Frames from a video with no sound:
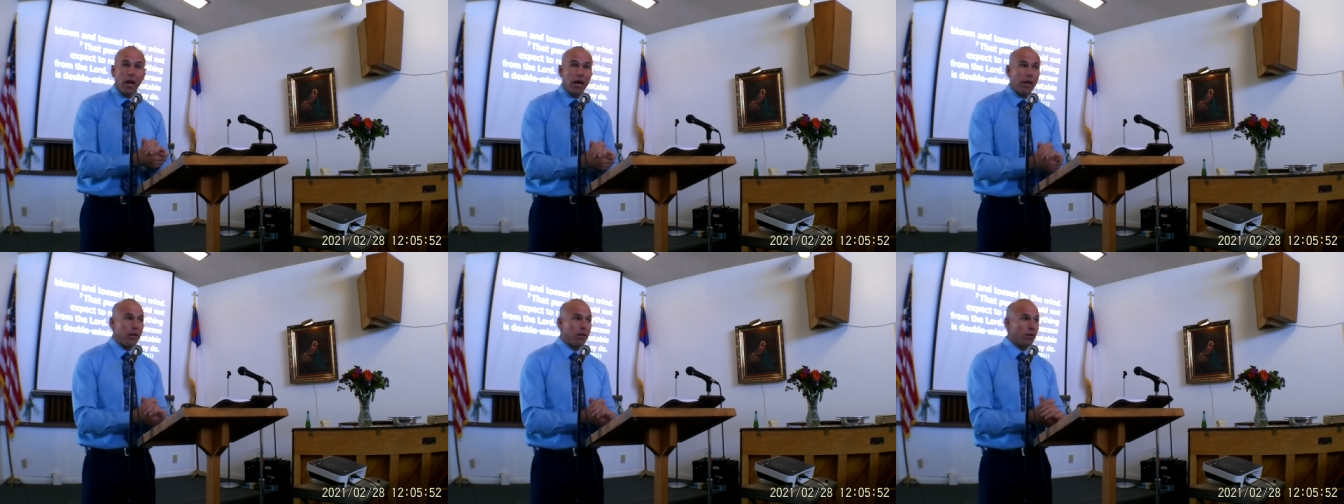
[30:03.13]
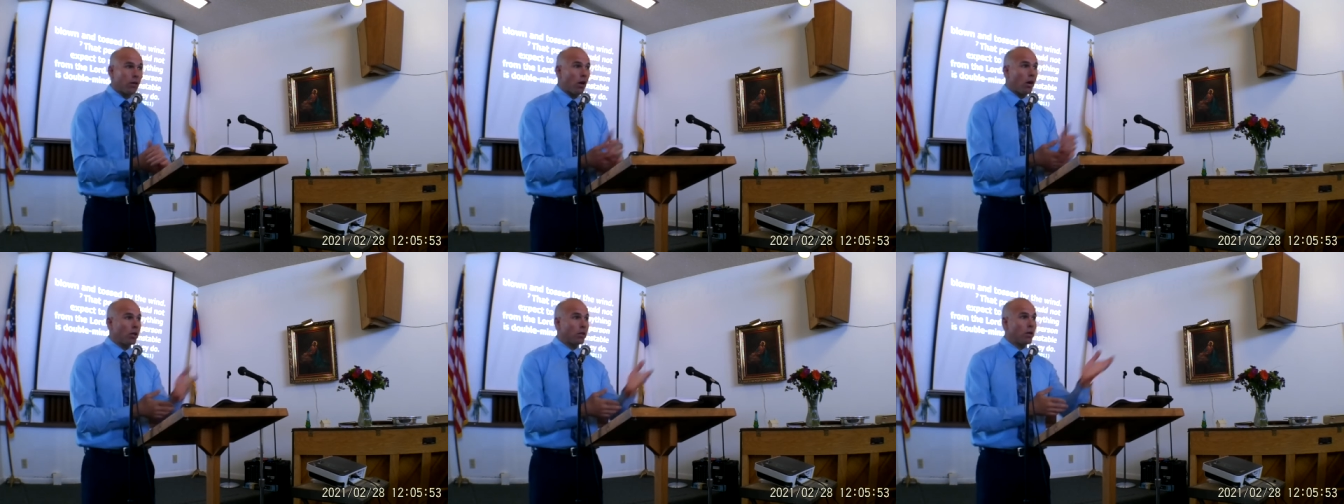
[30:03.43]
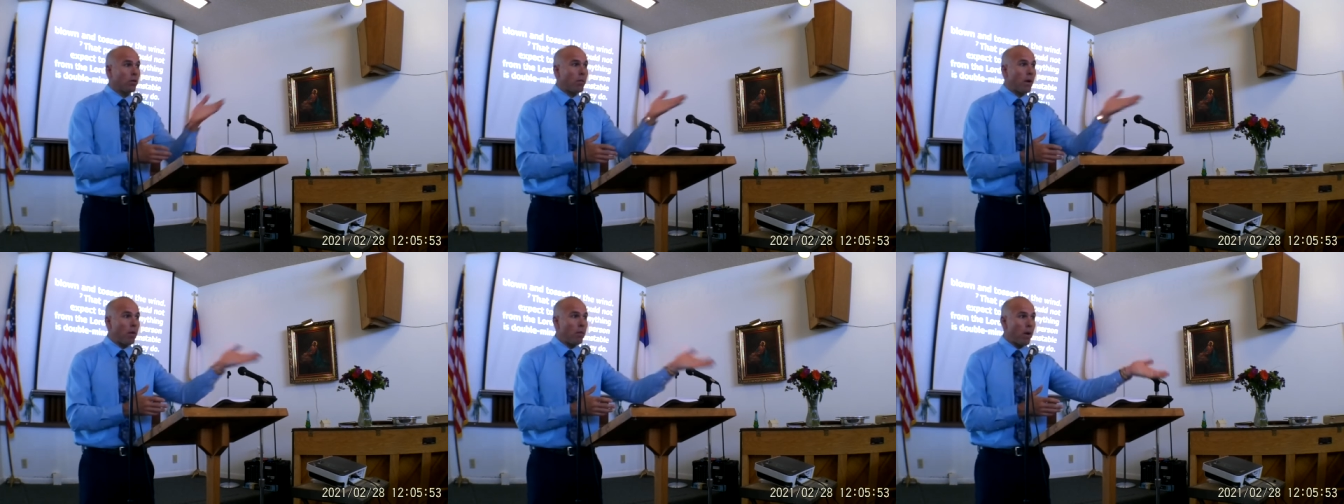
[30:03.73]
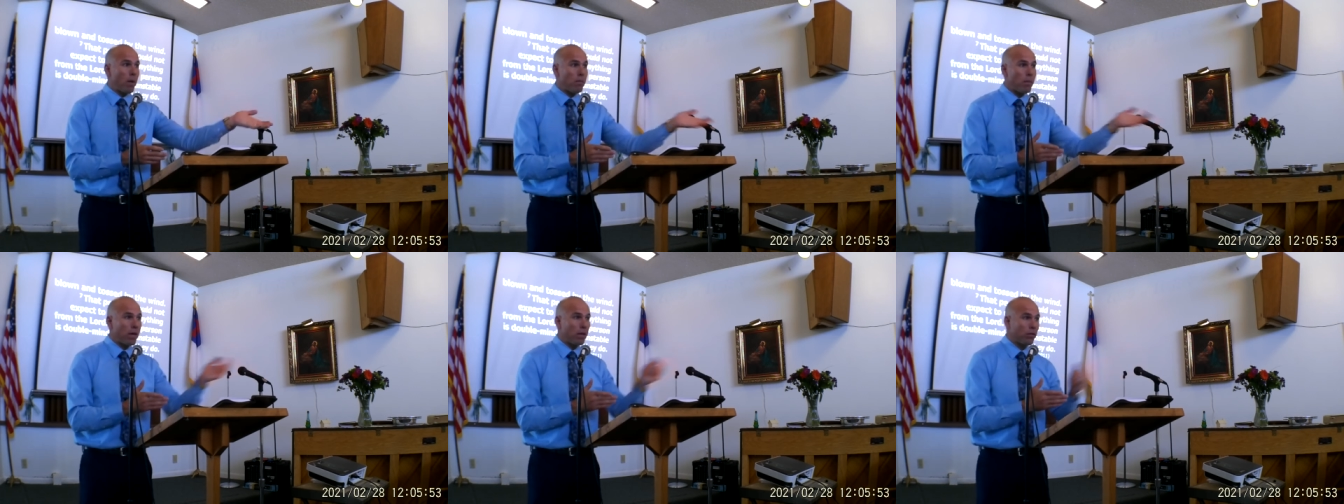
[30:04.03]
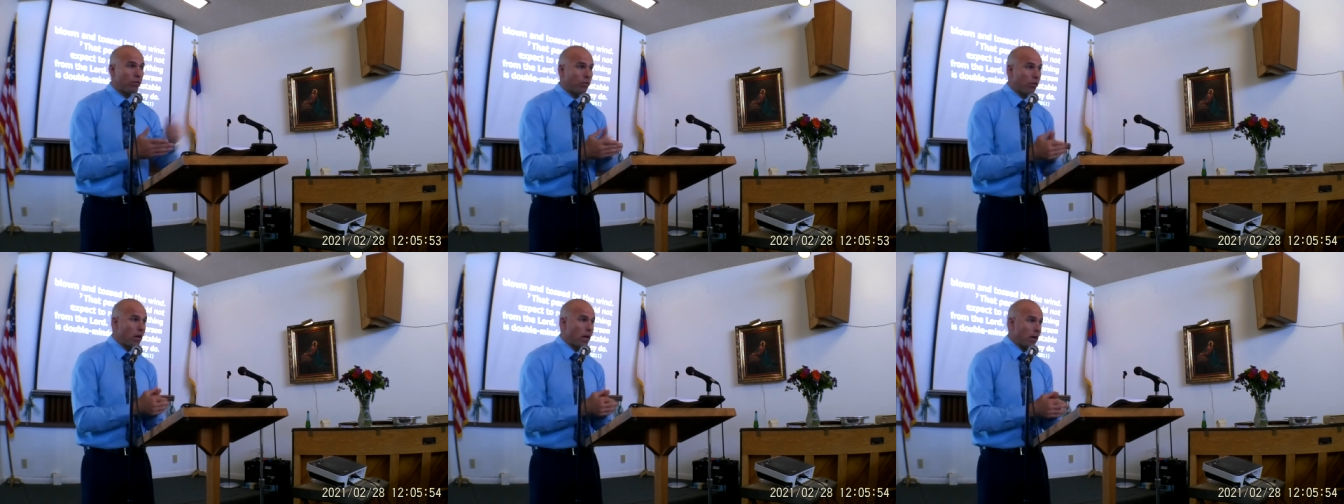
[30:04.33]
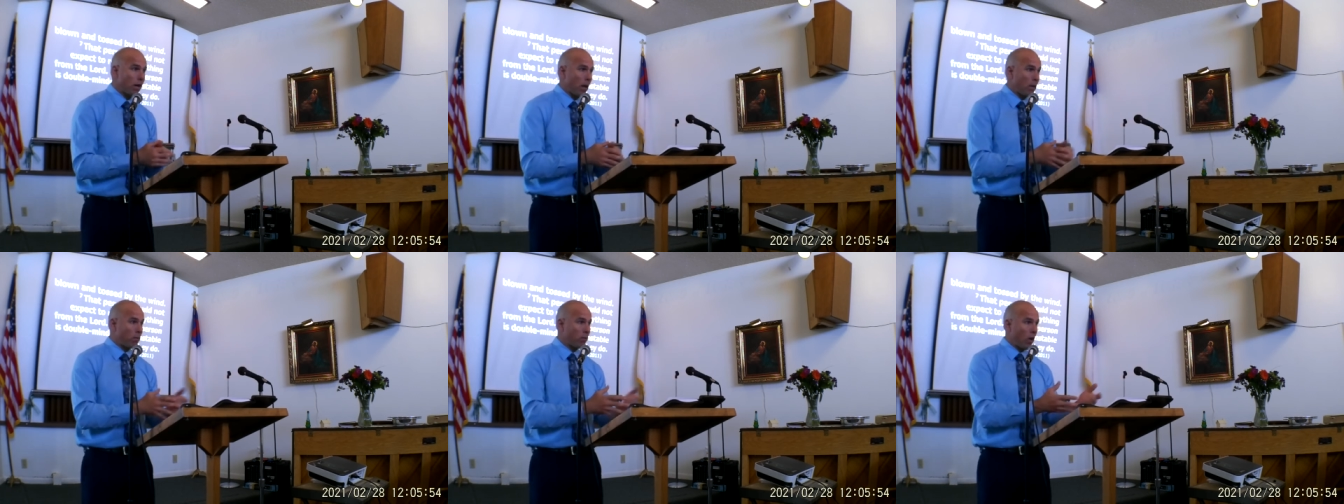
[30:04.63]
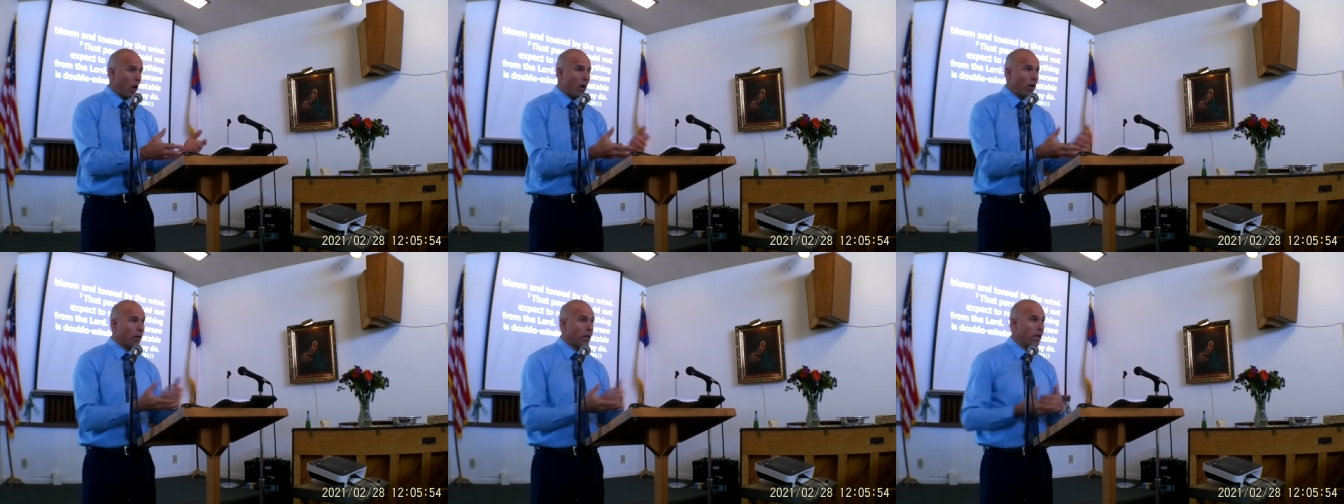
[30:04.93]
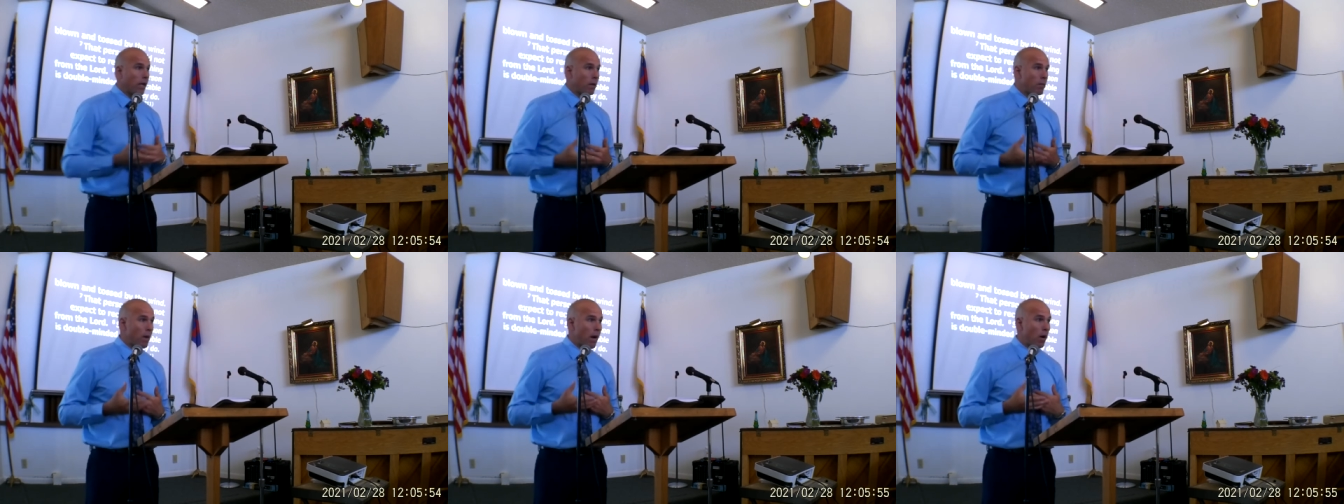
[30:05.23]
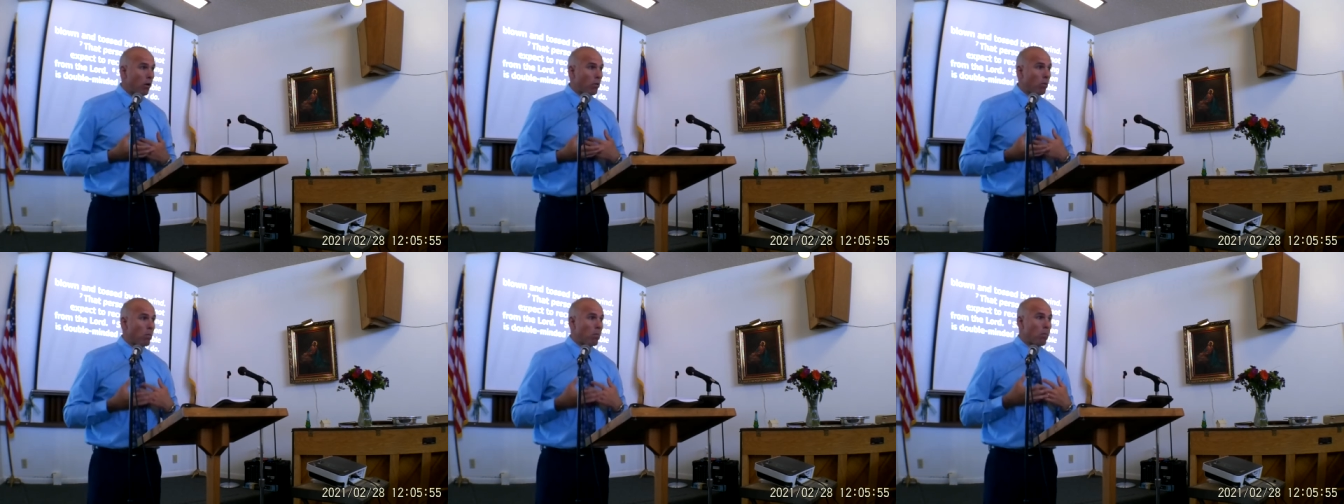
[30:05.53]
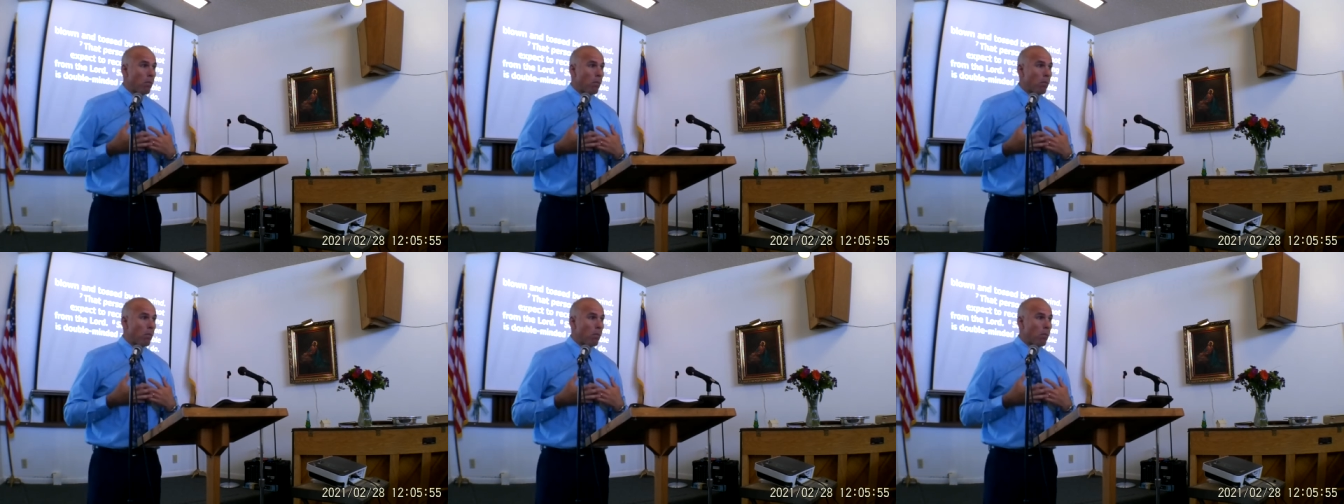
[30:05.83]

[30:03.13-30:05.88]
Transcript: I talked about my best friend. I'm talking about